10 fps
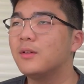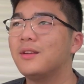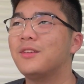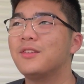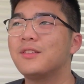
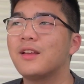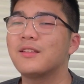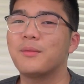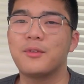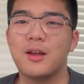It's just that
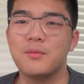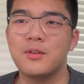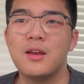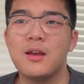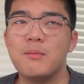
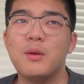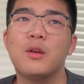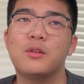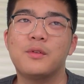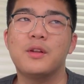sometimes
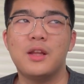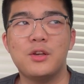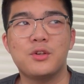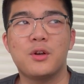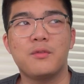because of the
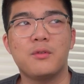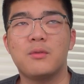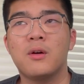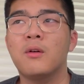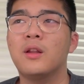nature of the
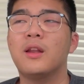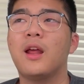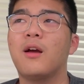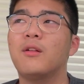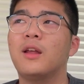role and
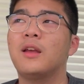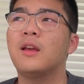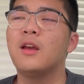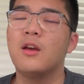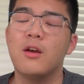how
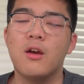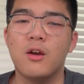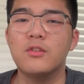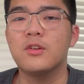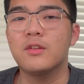like
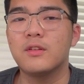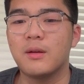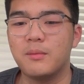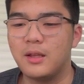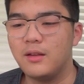urgent
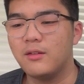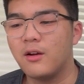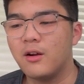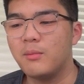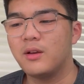some things
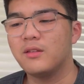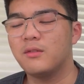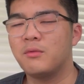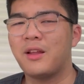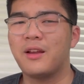are, because
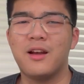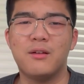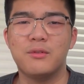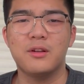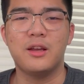it's like
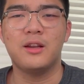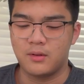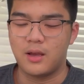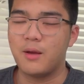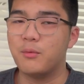health related,
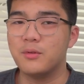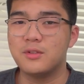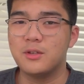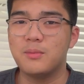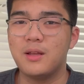I will
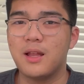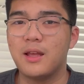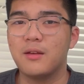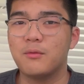still be like